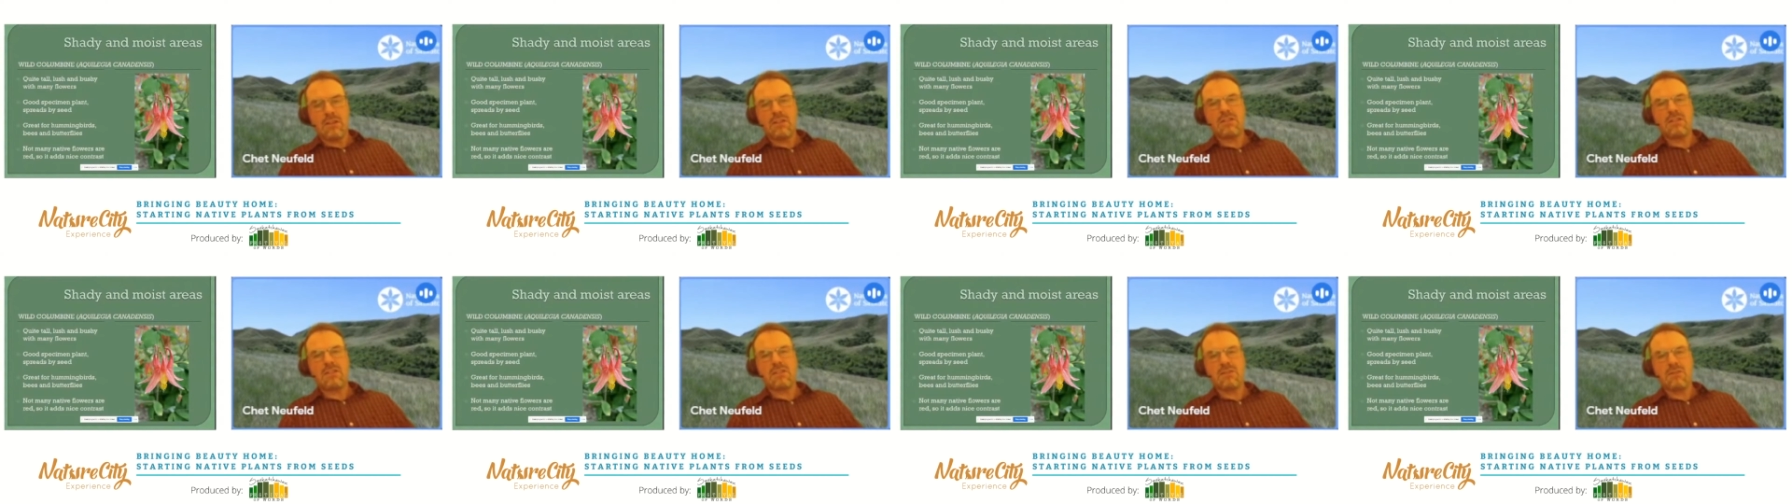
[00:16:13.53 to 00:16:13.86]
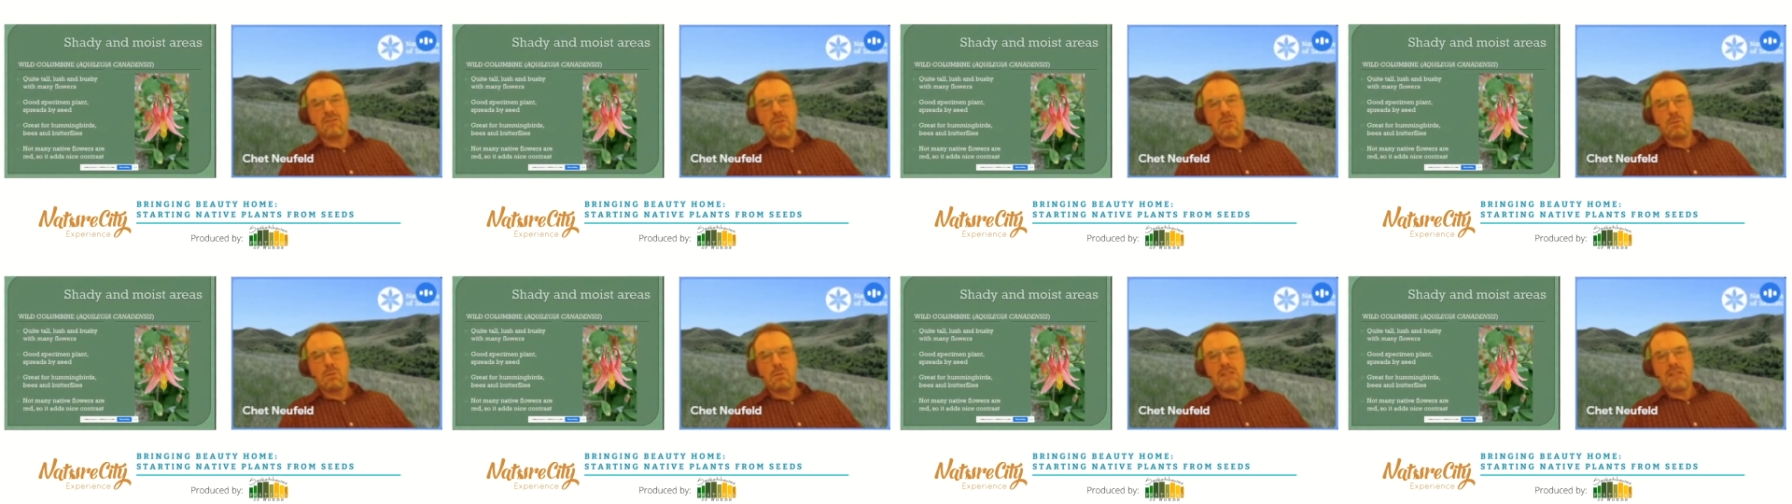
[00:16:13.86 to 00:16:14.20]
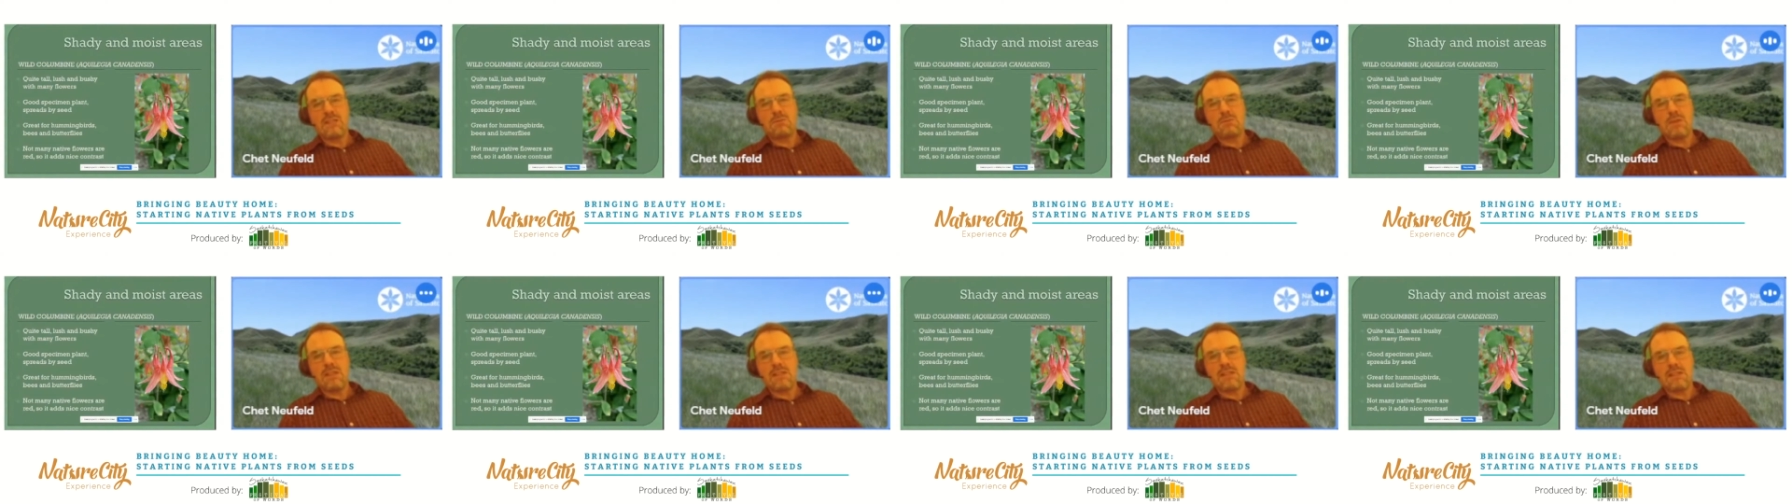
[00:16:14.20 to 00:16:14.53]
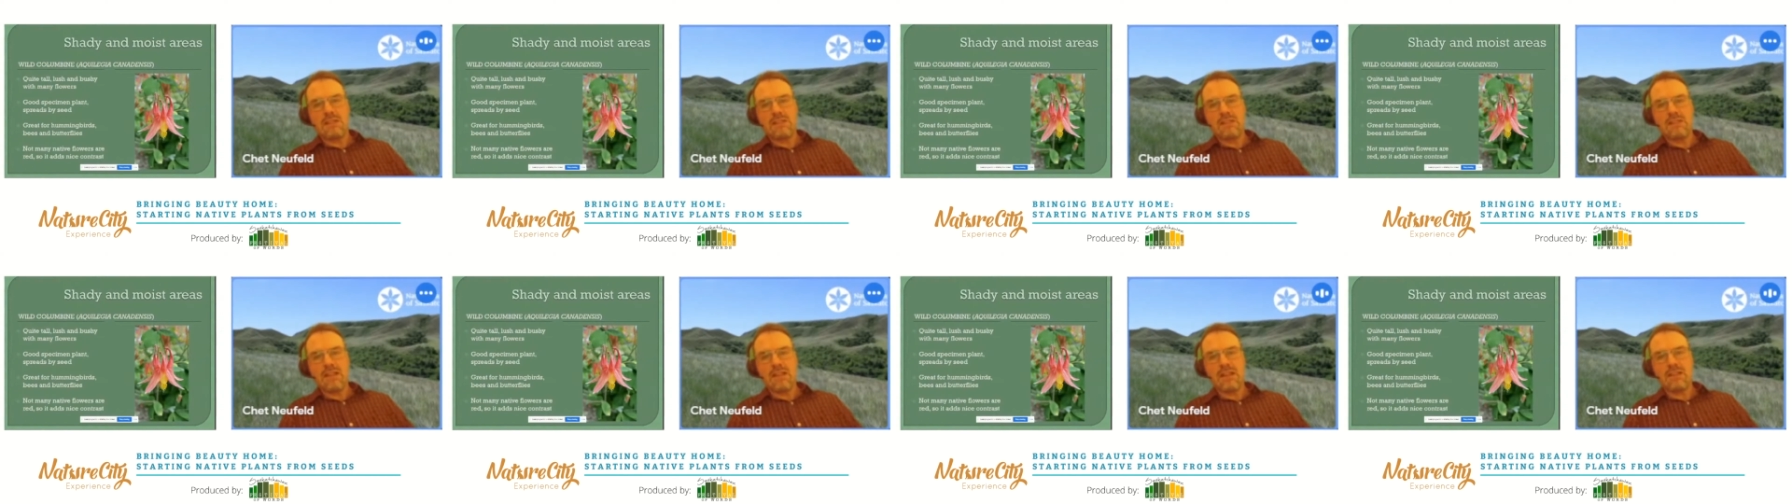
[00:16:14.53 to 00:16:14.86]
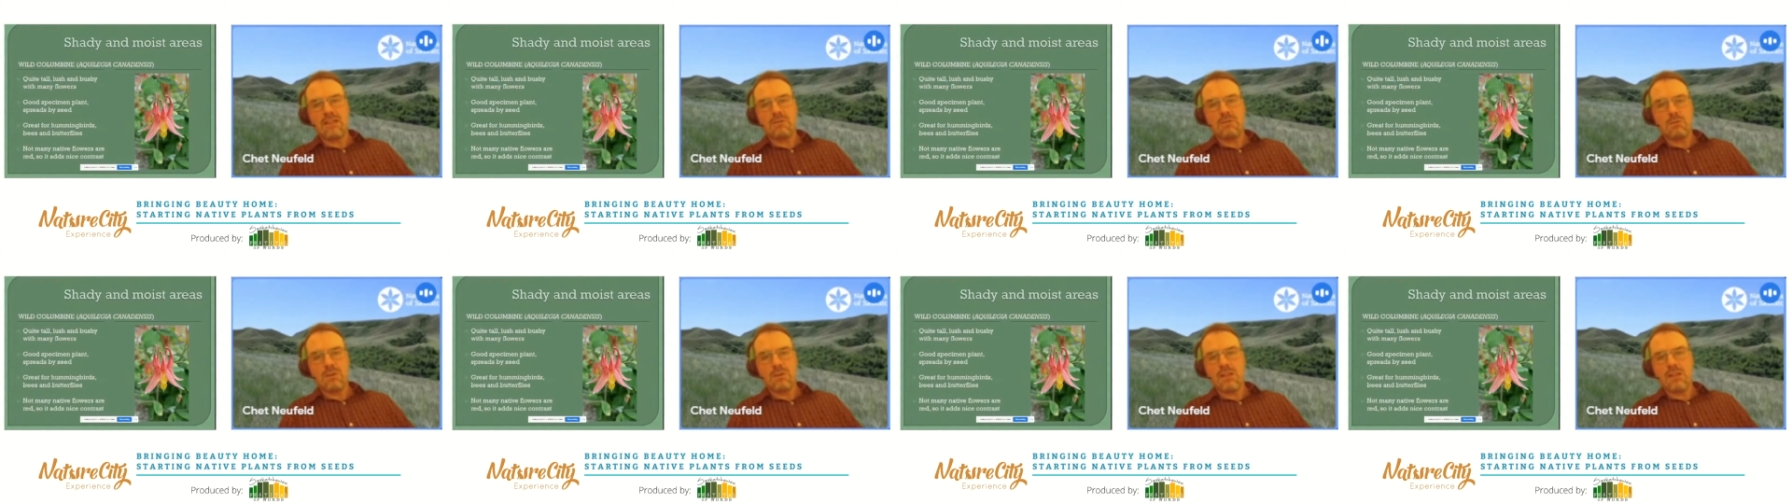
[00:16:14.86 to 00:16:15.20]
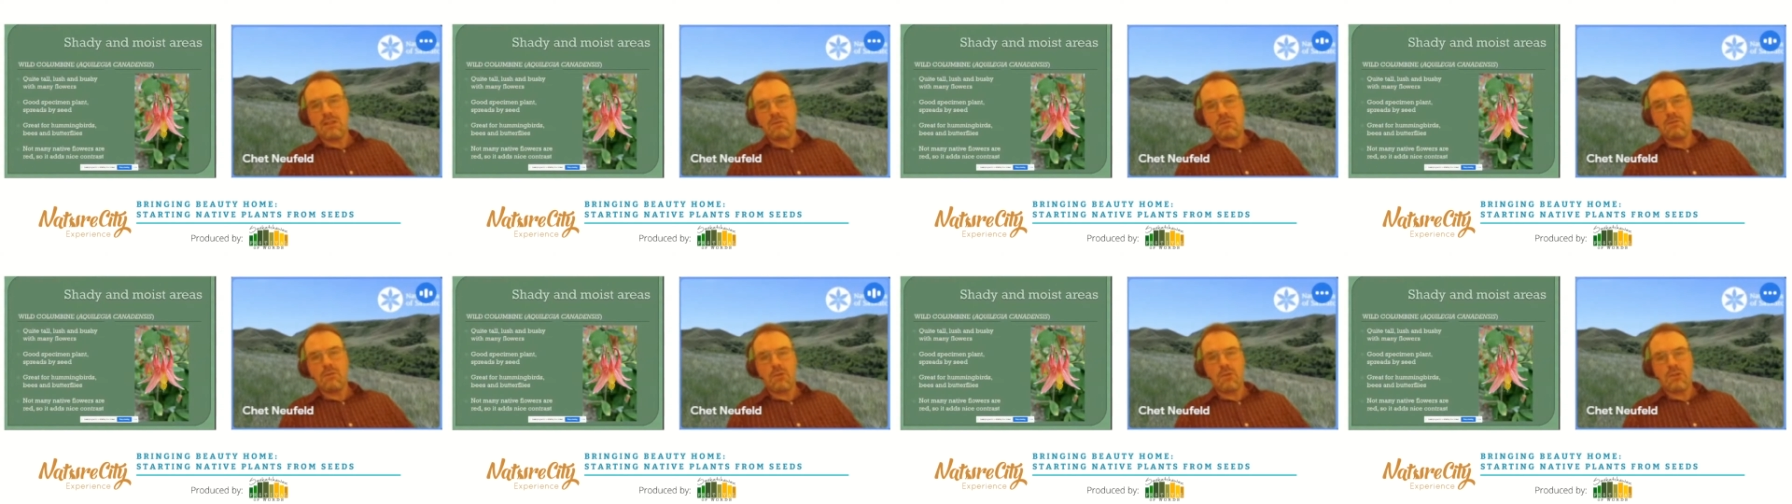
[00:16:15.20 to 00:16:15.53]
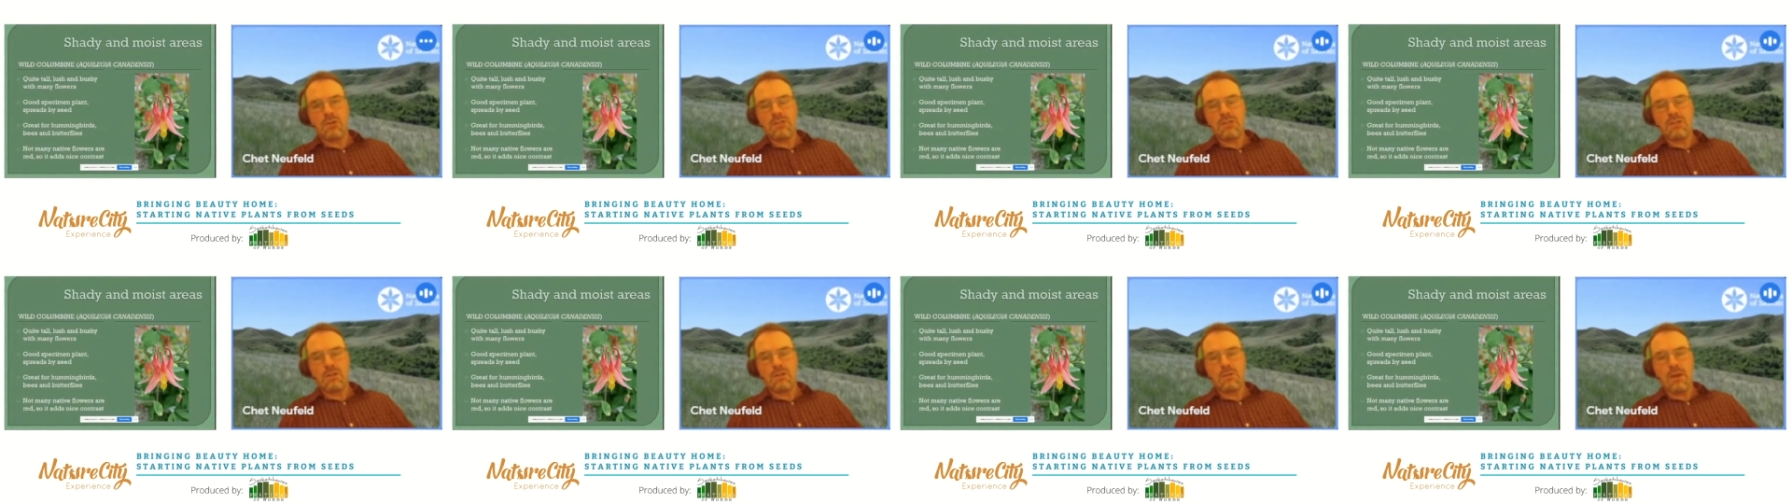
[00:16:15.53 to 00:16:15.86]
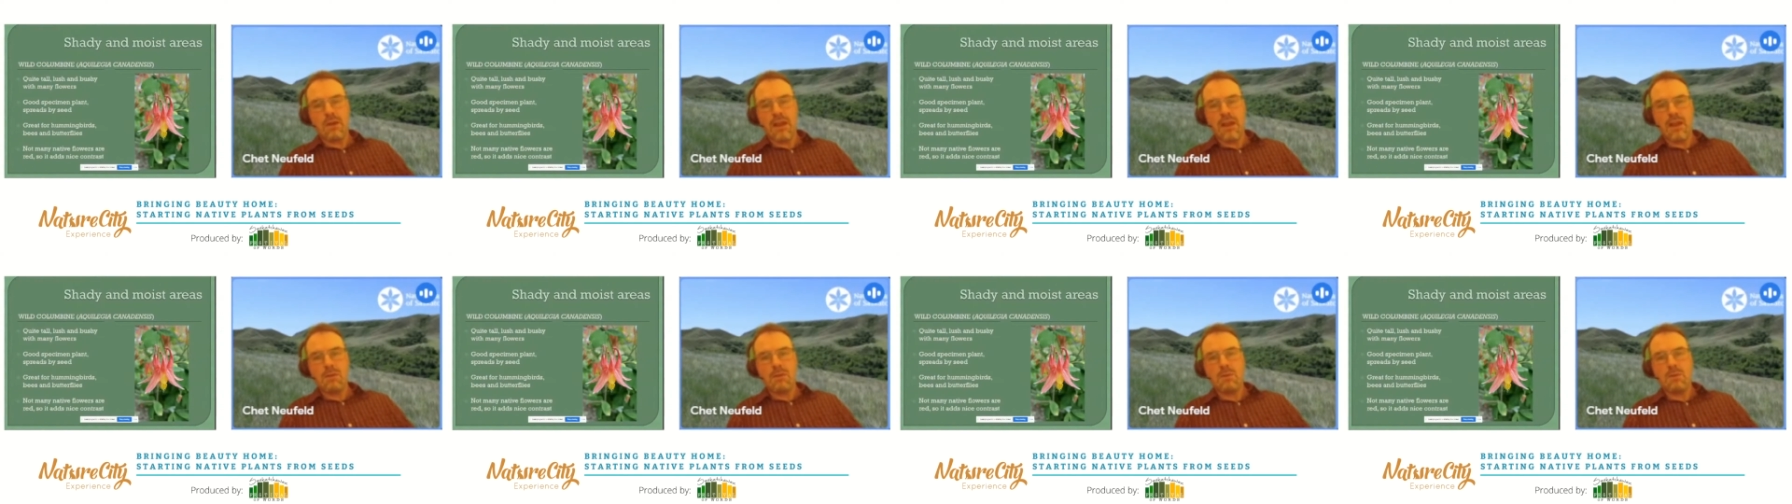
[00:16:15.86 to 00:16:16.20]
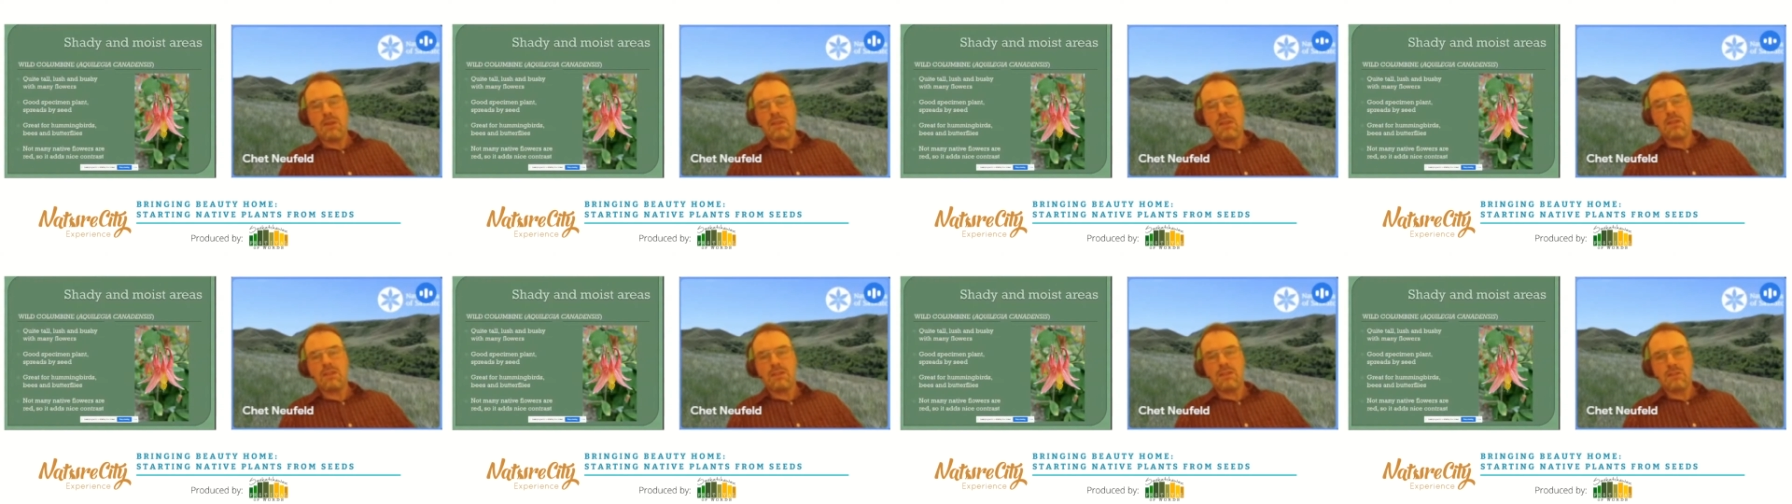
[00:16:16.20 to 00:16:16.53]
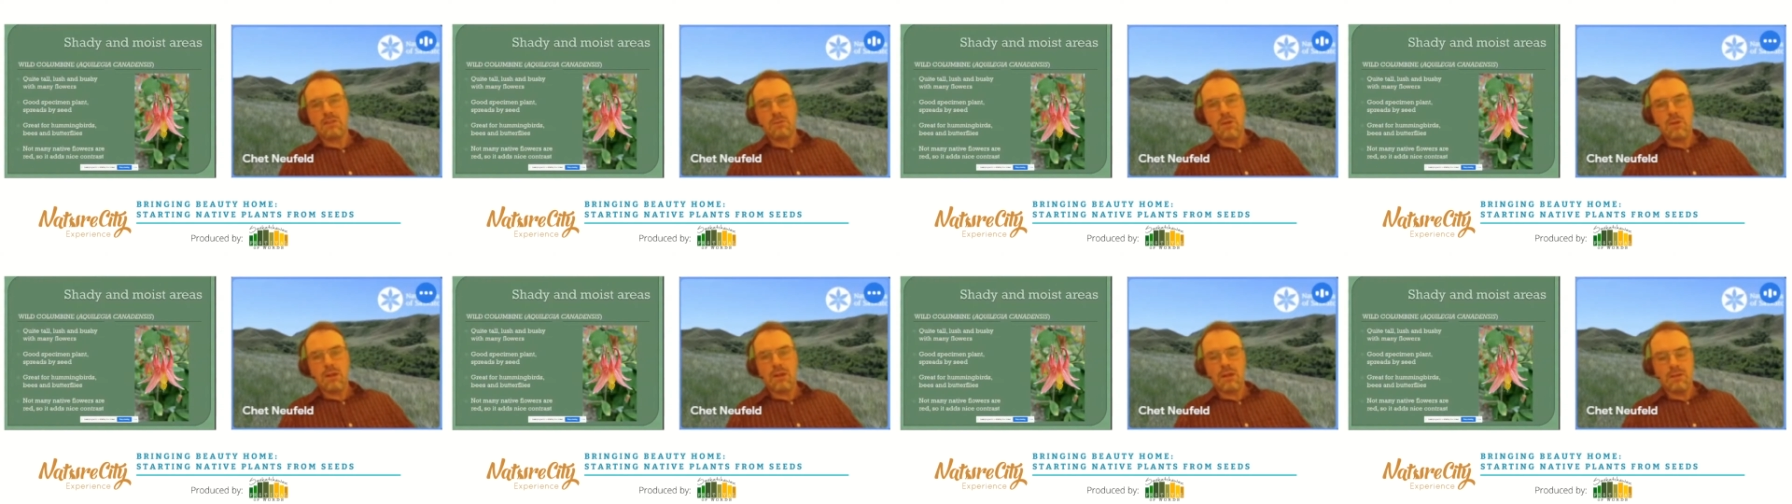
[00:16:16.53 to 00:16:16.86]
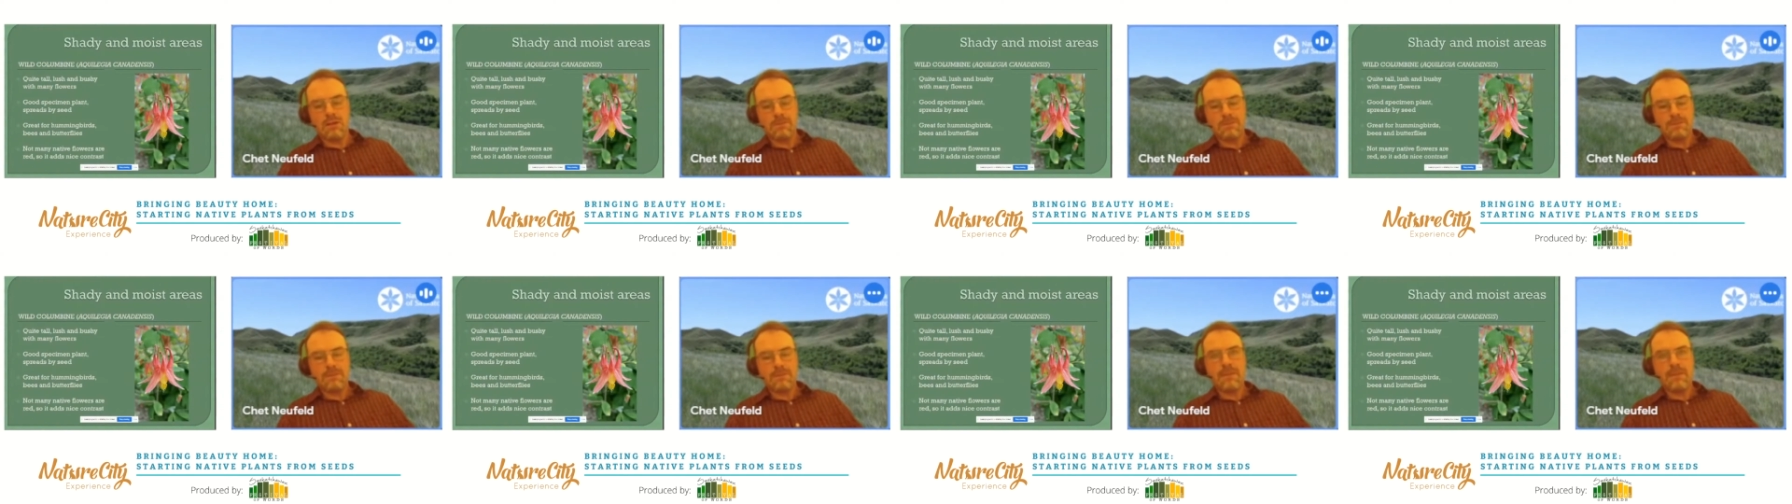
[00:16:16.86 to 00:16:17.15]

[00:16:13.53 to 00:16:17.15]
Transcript: There's a few bee species that can force their way up in there as well.